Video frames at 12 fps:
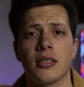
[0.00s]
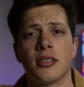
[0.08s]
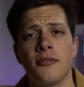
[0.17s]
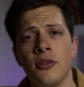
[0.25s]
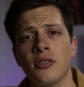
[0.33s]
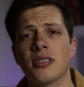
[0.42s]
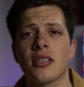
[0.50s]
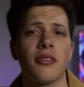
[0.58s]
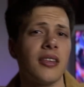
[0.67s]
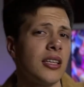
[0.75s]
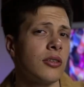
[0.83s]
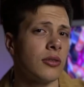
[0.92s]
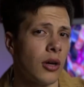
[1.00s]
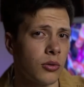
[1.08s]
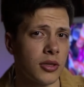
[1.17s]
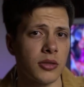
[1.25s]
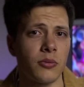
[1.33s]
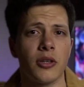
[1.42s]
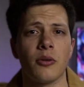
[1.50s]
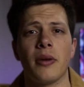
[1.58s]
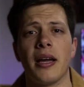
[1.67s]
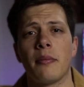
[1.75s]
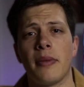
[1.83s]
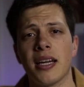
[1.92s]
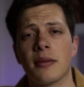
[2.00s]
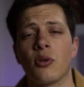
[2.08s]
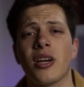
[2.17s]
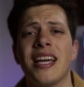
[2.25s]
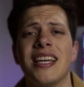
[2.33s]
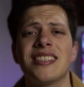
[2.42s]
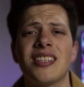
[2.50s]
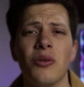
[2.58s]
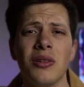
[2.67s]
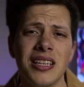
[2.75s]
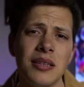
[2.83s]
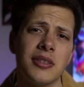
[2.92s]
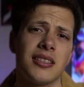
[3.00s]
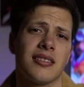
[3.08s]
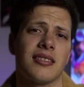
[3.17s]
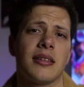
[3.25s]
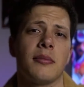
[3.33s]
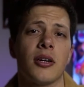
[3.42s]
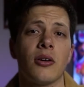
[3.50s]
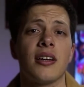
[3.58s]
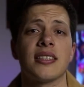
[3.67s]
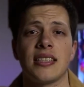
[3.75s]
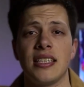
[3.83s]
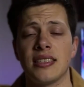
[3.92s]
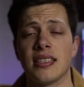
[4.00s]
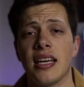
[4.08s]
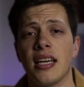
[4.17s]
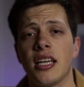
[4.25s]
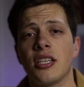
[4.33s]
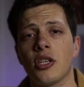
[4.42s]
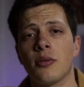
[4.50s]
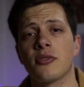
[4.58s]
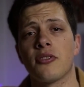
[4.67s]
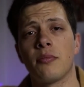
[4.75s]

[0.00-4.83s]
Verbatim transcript: The first thing you notice when you buy a MacBook is how limited the macOS is in terms of